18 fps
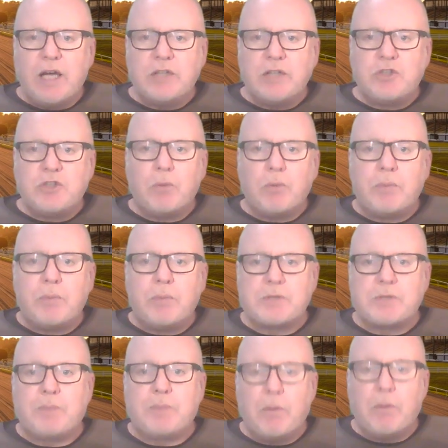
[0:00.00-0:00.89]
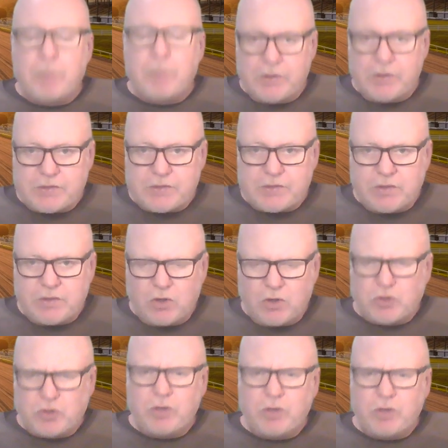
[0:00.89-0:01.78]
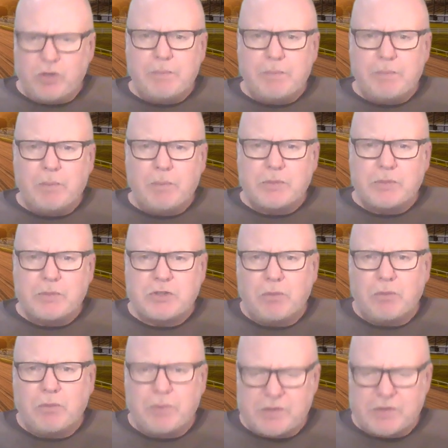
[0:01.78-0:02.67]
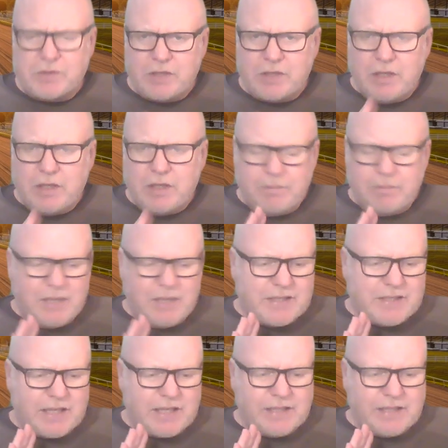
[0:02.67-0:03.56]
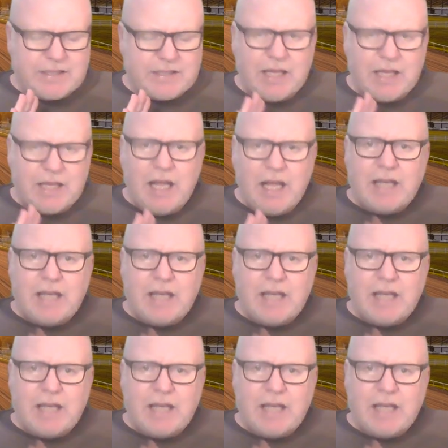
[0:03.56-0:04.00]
jumpers bumpers, or should it be bumpers jumpers meetings.